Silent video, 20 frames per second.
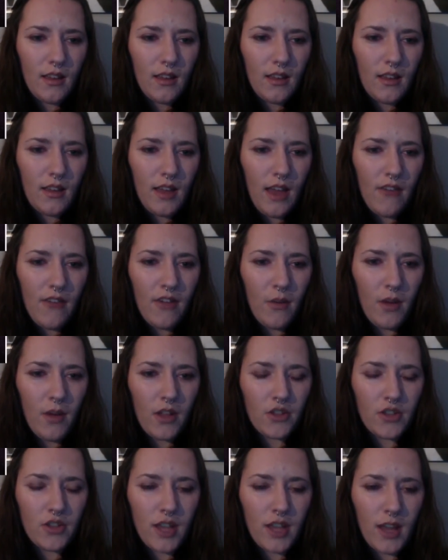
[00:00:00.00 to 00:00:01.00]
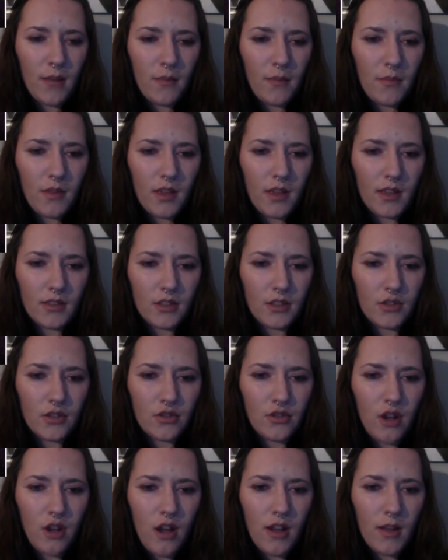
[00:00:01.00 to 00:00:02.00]
heavyweight champ is a
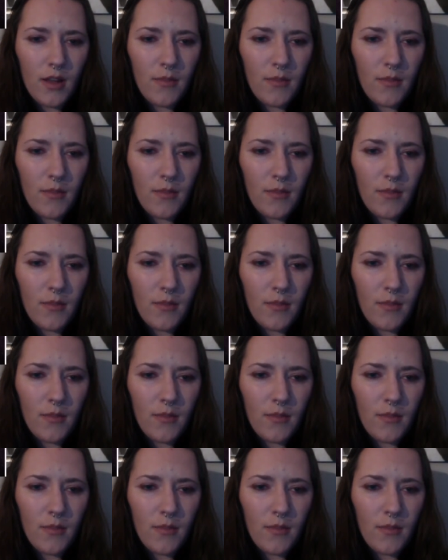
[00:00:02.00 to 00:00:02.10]
strong and